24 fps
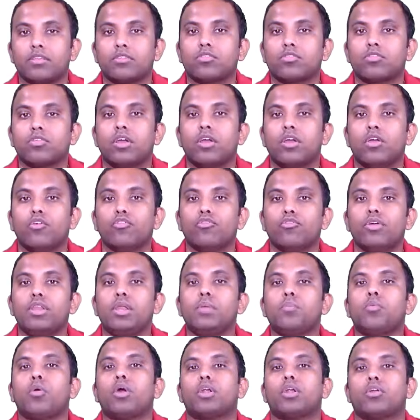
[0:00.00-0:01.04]
This very
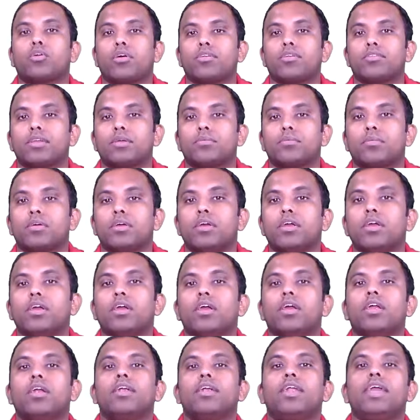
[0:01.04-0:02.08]
important concept.
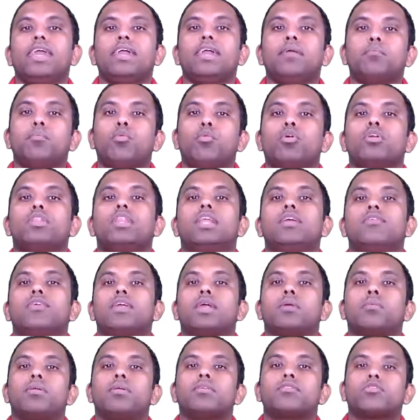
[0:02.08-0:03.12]
Take both the
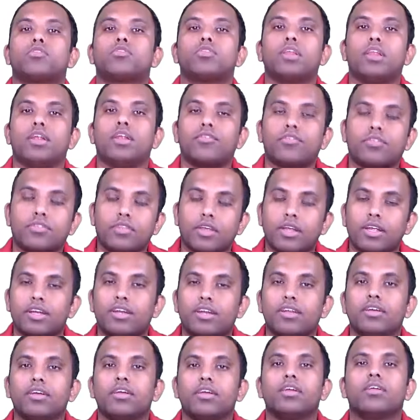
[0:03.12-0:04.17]
variables to the left side.
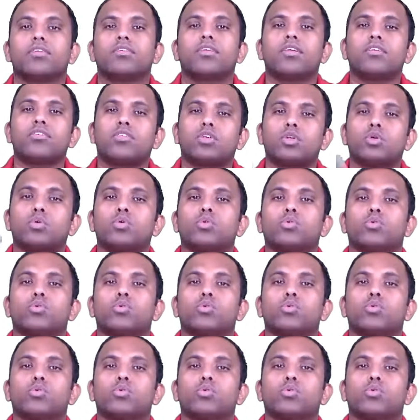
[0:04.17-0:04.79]
Just two